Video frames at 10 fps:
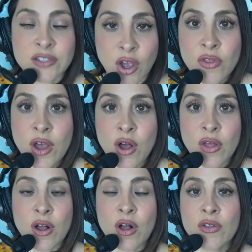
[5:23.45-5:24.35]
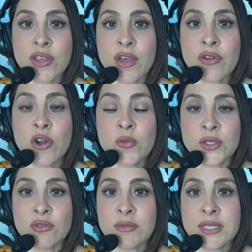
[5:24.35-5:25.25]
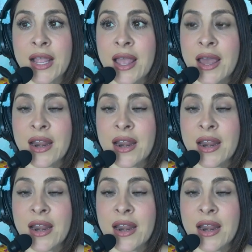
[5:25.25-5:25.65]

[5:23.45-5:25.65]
all the other hopes and dreams that I had.